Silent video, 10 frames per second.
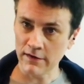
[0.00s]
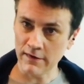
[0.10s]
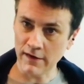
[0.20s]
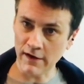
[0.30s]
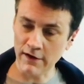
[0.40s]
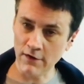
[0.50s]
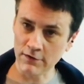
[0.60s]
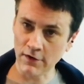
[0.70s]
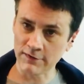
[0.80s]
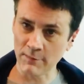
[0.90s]
the note
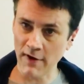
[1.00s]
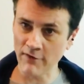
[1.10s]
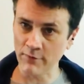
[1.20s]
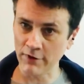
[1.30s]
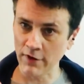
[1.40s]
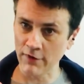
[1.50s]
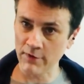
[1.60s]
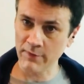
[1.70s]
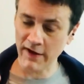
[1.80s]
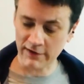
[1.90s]
goes above and below the
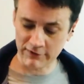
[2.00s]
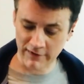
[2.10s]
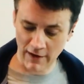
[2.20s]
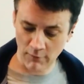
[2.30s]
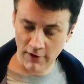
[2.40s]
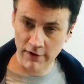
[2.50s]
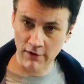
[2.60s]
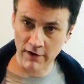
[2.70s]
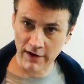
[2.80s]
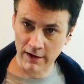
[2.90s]
pitch. That one
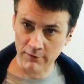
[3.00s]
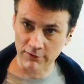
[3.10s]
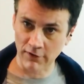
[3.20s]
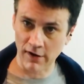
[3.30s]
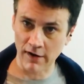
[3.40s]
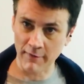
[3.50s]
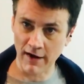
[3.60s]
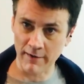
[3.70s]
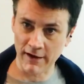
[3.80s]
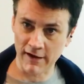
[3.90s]
note I hit was wrong. I mean,
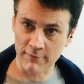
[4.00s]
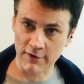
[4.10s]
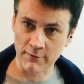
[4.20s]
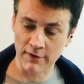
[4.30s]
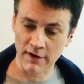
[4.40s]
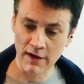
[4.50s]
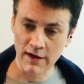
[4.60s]
I am human.